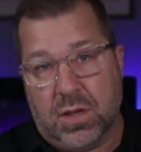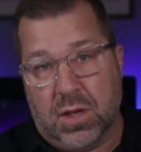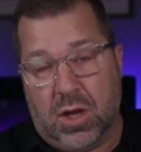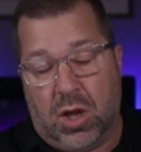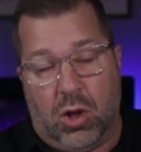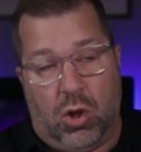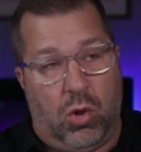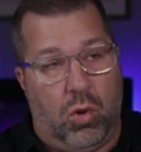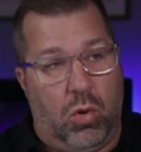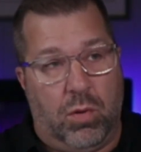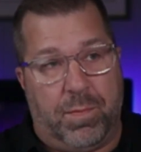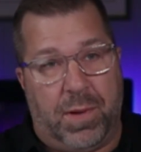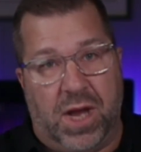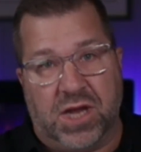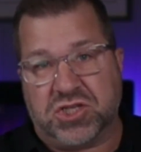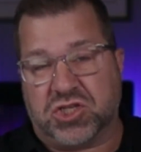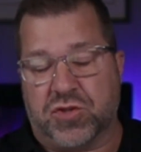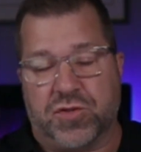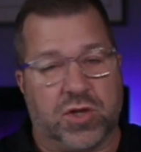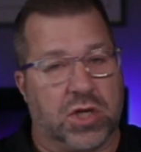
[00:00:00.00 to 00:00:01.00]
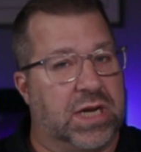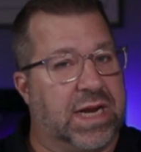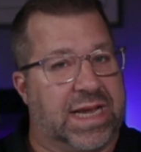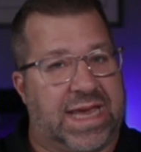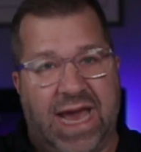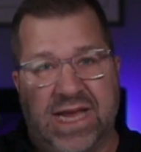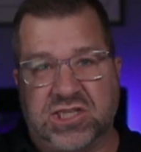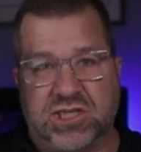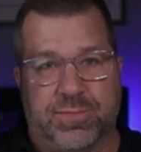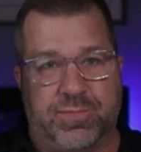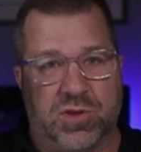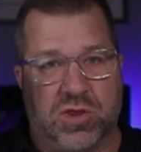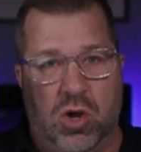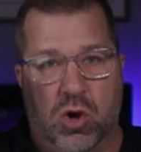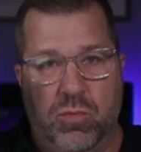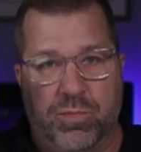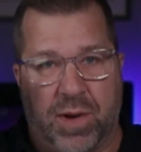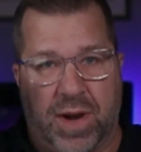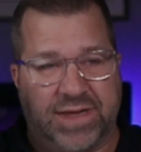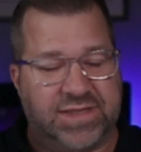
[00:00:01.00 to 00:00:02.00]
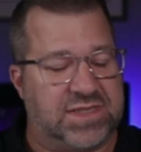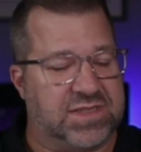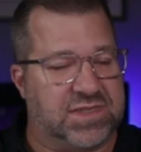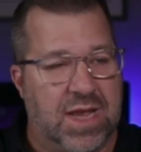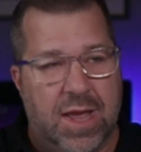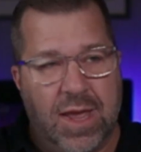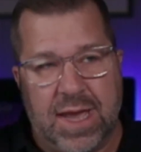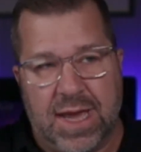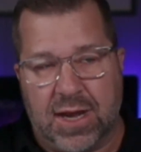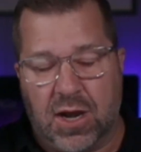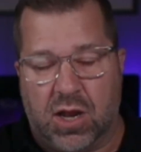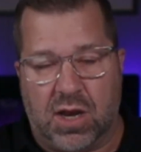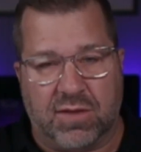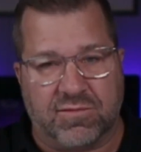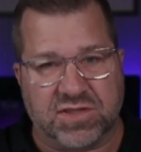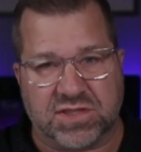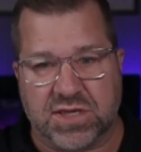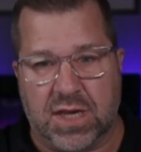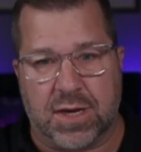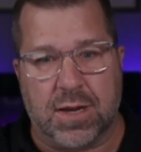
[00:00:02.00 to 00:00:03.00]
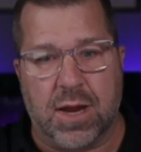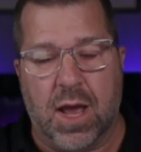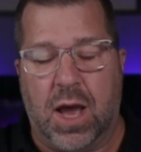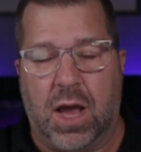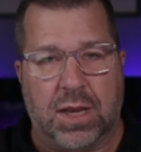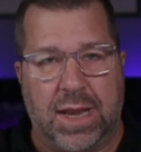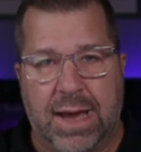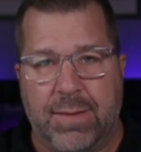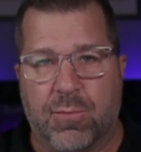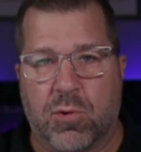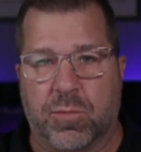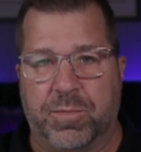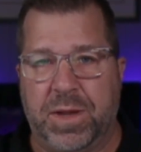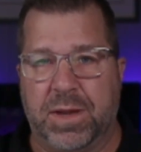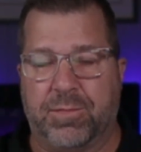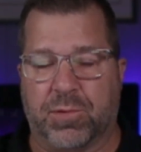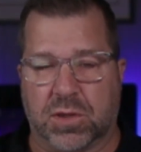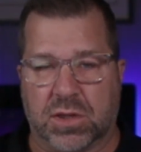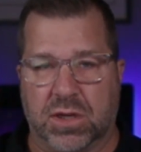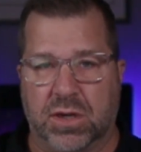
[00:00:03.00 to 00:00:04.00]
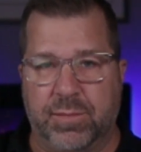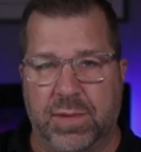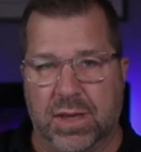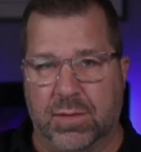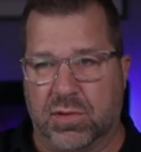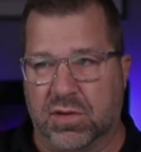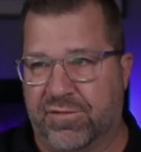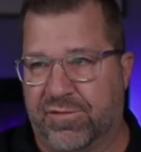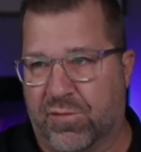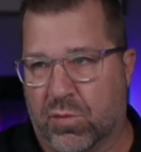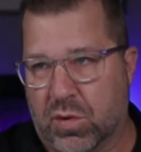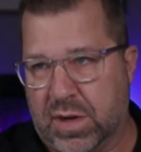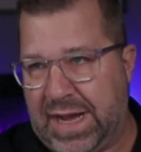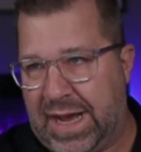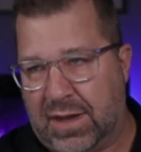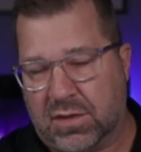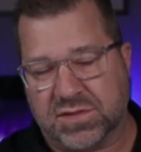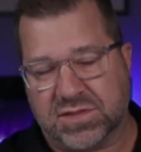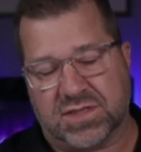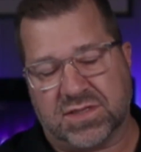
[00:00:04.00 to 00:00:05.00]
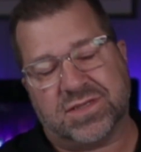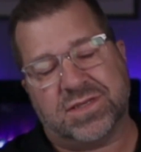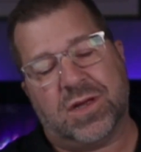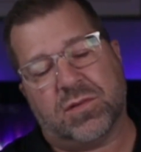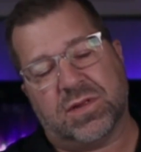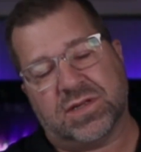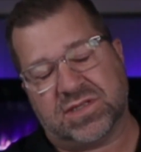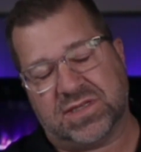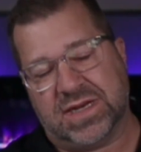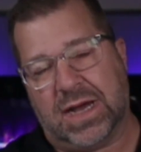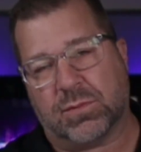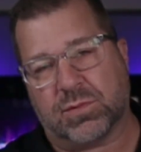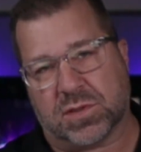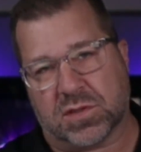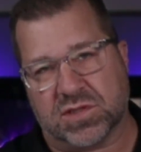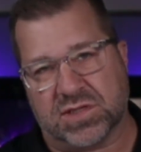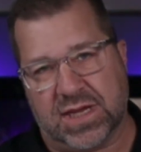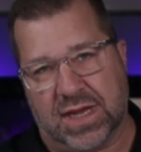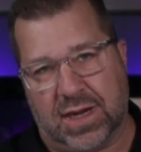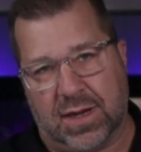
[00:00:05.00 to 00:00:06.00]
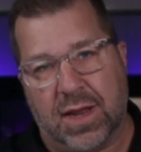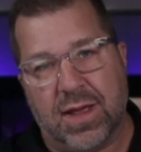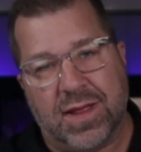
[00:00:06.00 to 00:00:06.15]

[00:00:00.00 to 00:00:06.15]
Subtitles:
a whole bunch and they're going to catch up with home prices and all of a sudden a lot more people are going to be able to afford houses. No, that's not what they're saying.